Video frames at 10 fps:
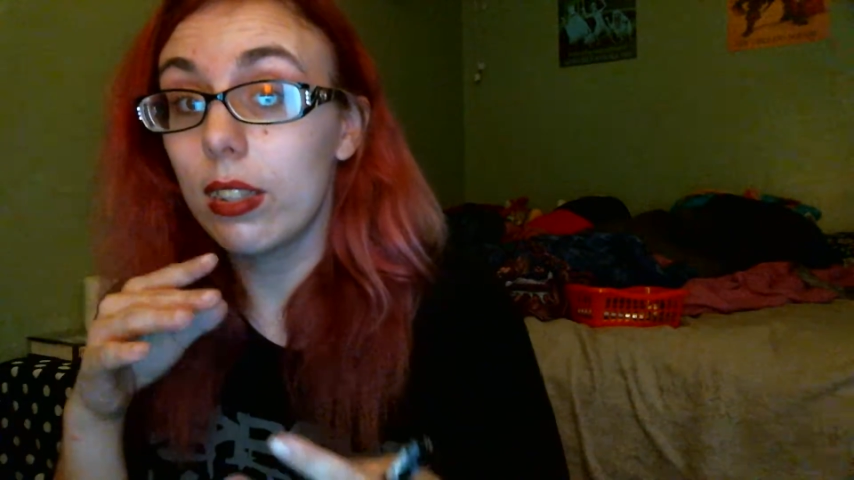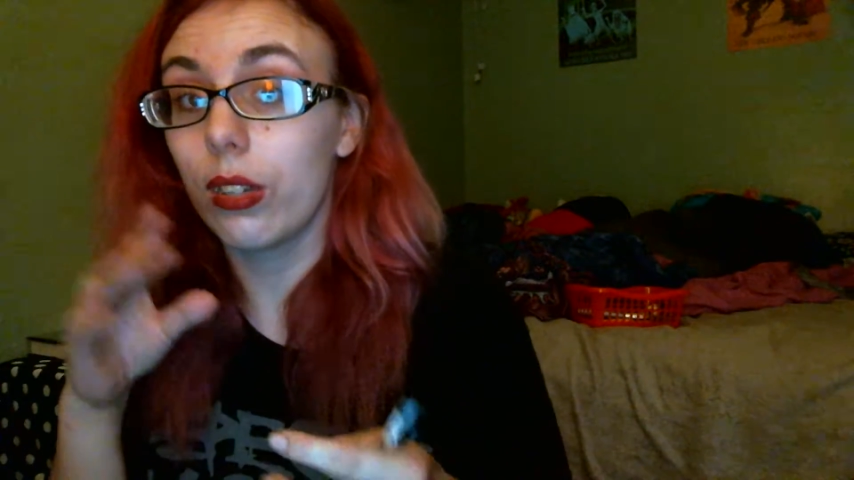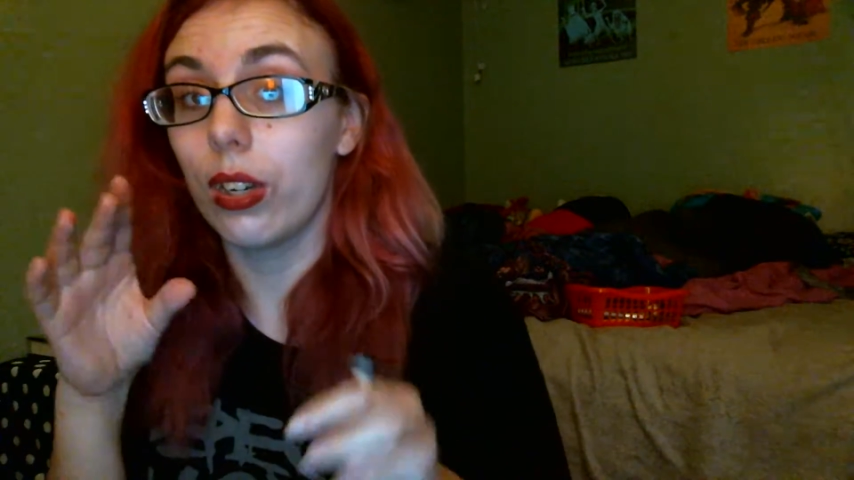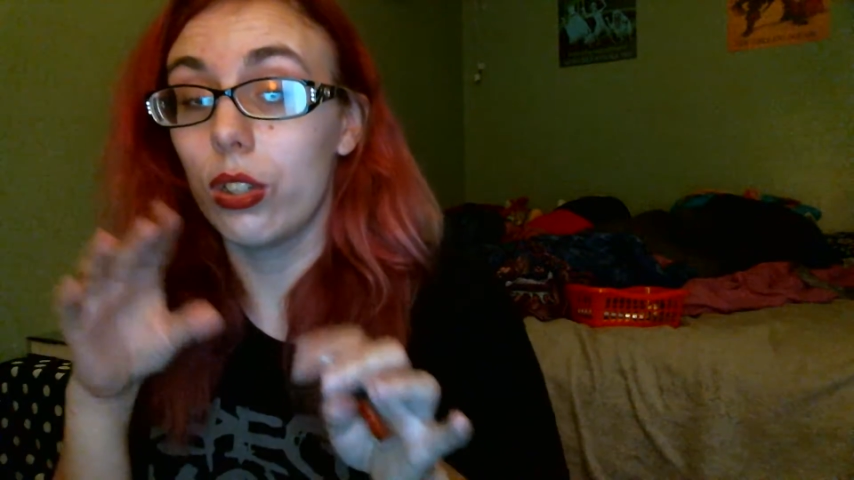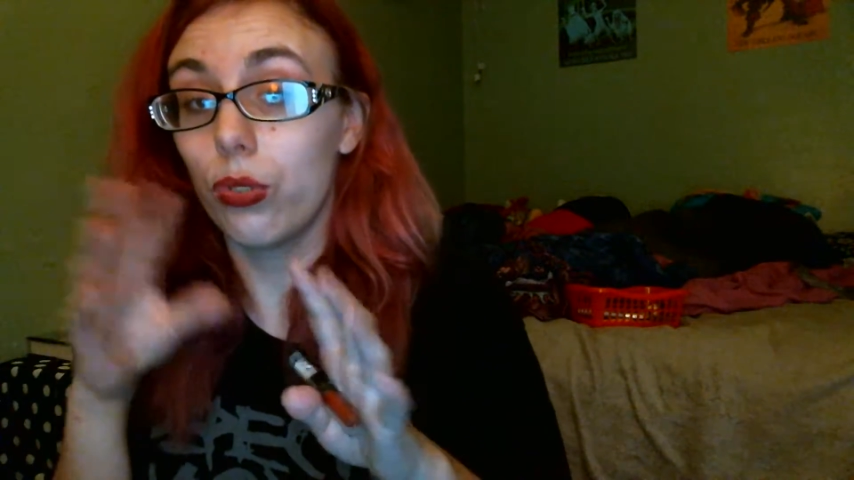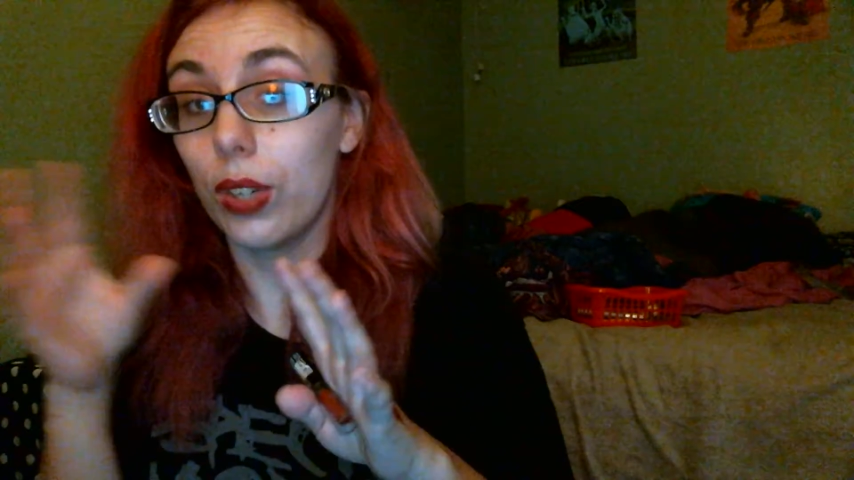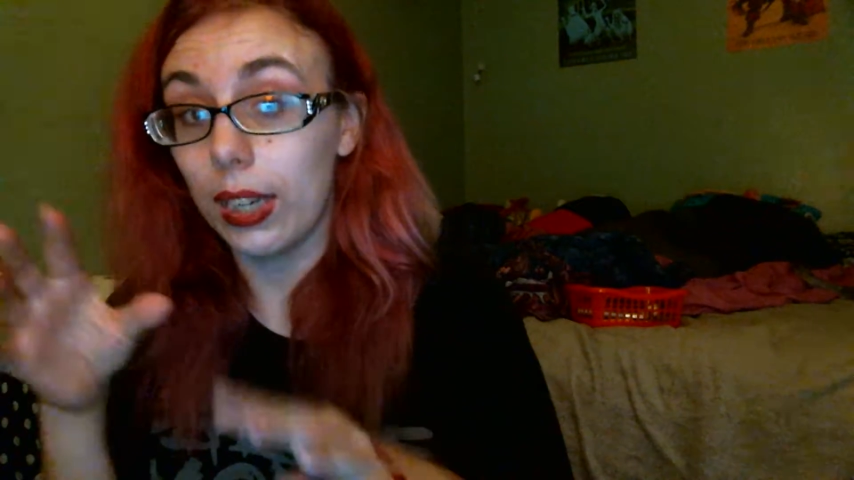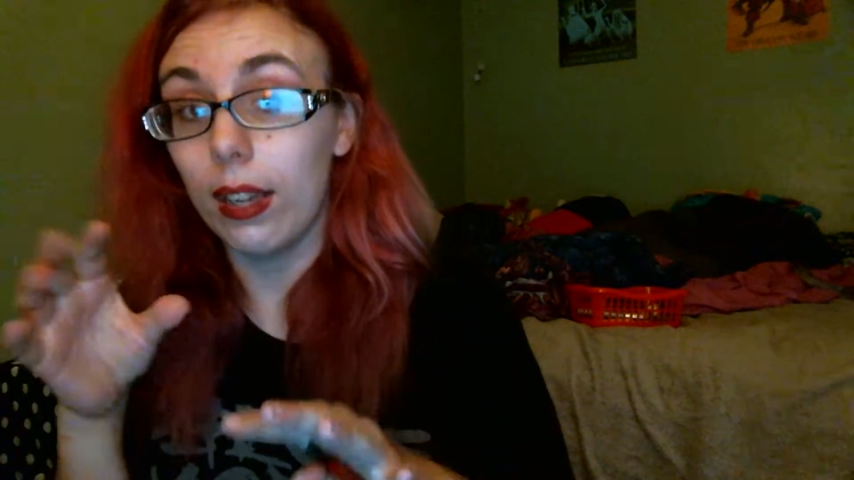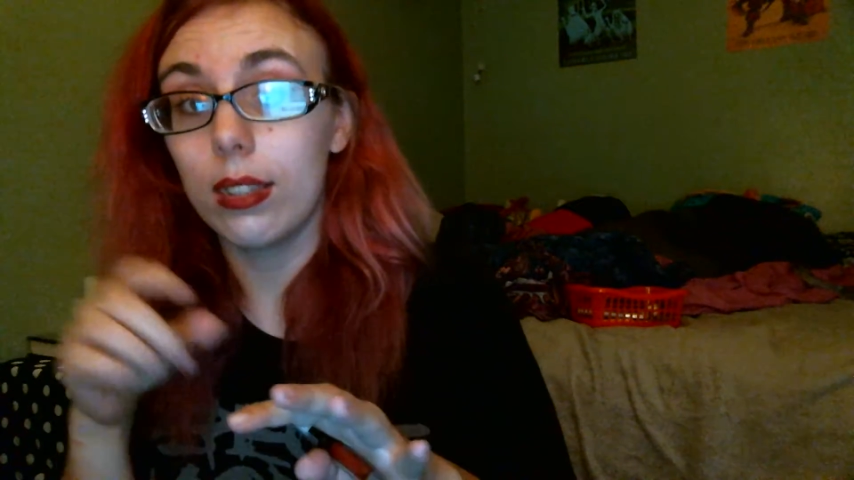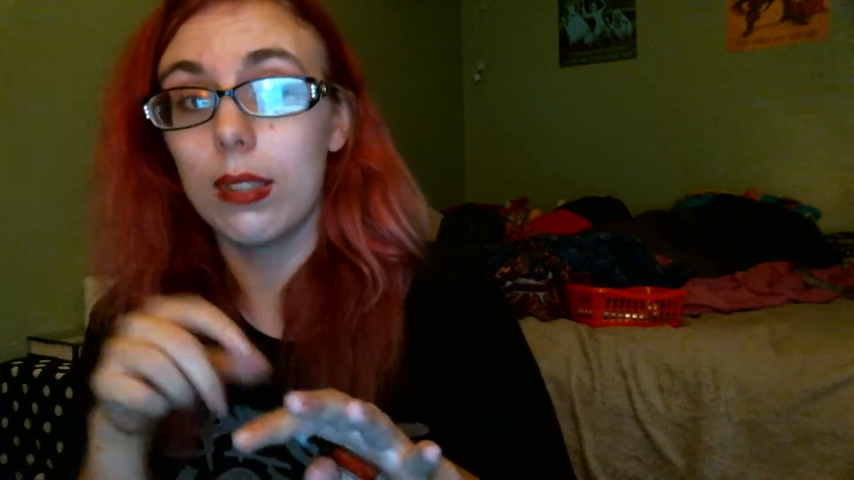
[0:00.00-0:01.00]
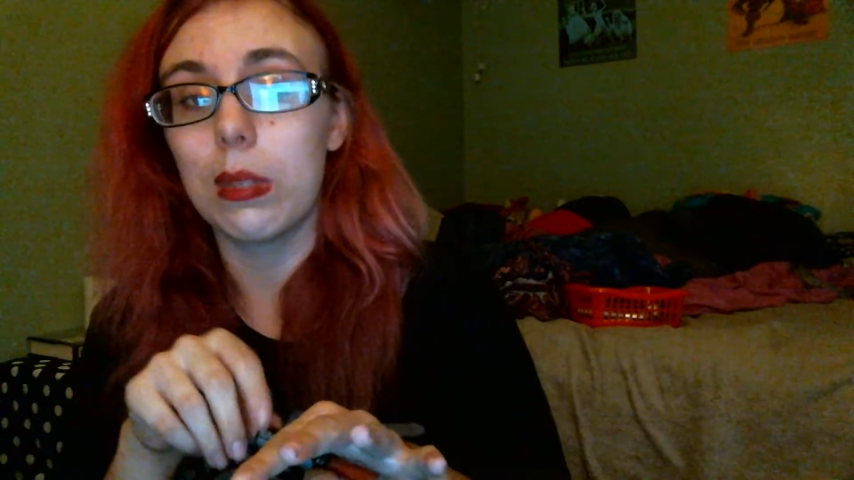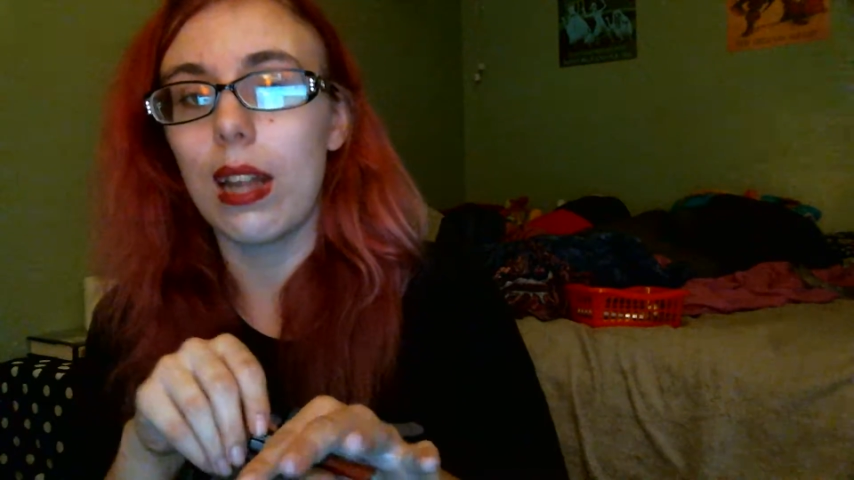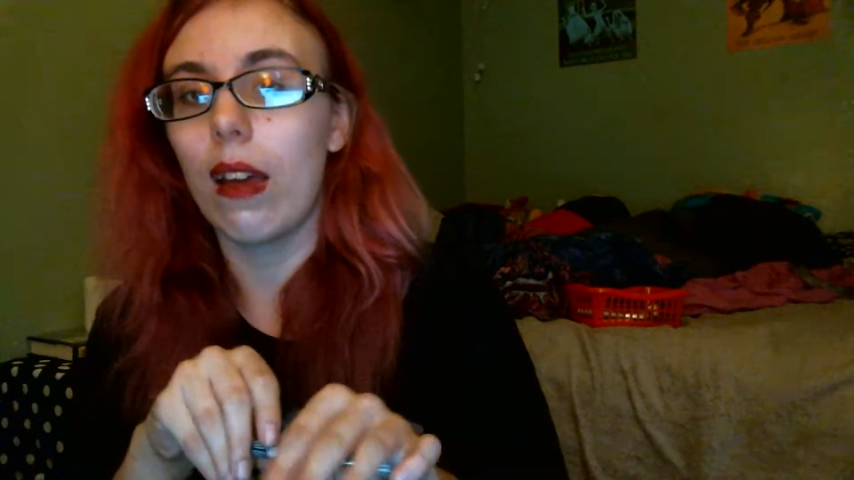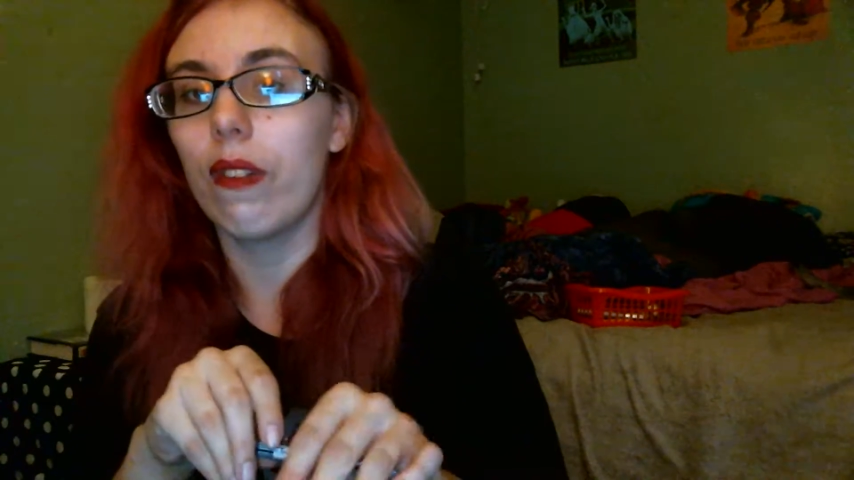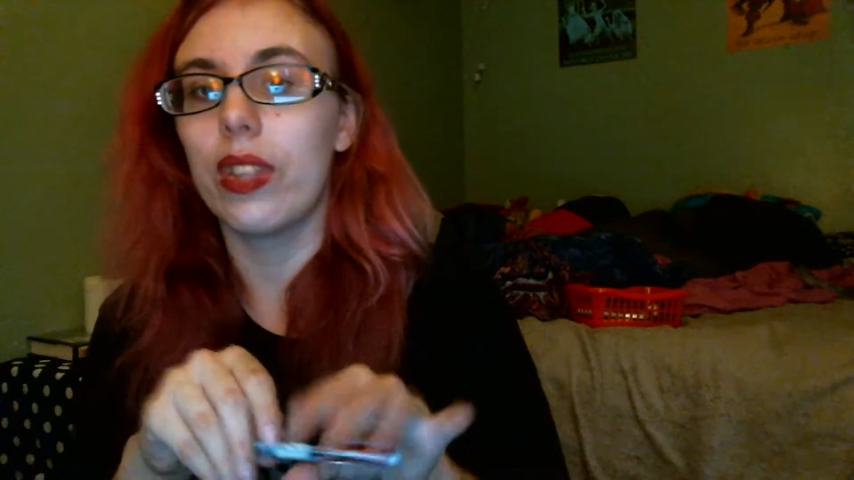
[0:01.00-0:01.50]
throughout drinking some
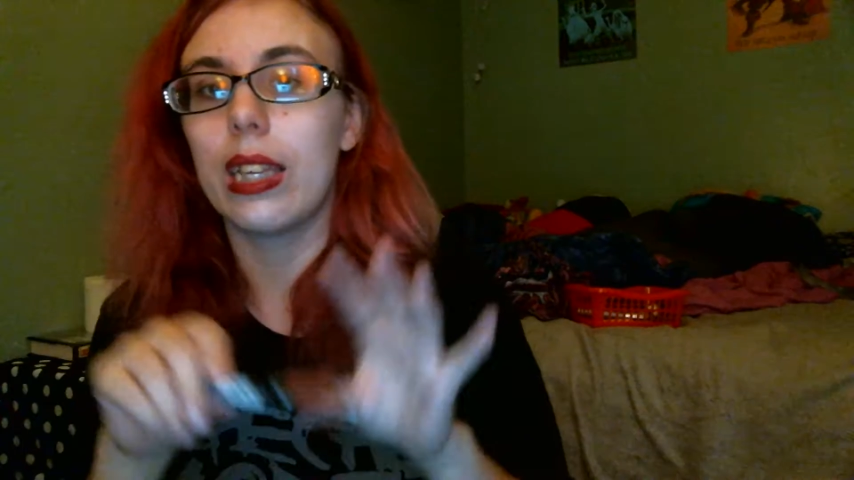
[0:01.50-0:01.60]
stuff.